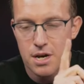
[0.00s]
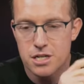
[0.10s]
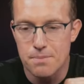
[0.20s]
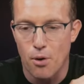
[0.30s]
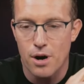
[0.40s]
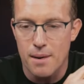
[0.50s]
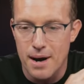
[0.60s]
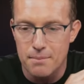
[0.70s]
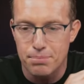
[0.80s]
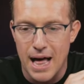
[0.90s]
support
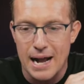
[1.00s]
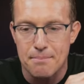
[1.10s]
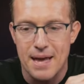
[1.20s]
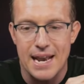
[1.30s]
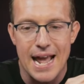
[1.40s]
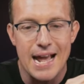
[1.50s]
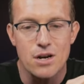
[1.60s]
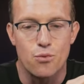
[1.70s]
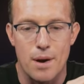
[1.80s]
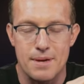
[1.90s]
among black men
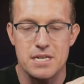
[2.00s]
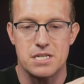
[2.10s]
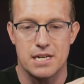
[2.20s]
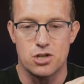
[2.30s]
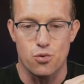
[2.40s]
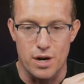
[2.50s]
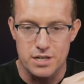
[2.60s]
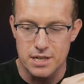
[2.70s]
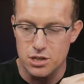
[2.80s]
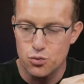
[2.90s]
and women since
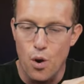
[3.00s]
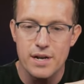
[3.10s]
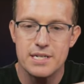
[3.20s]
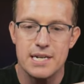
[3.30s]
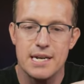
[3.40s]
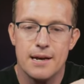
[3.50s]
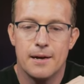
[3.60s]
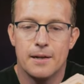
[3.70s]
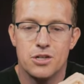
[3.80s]
2020.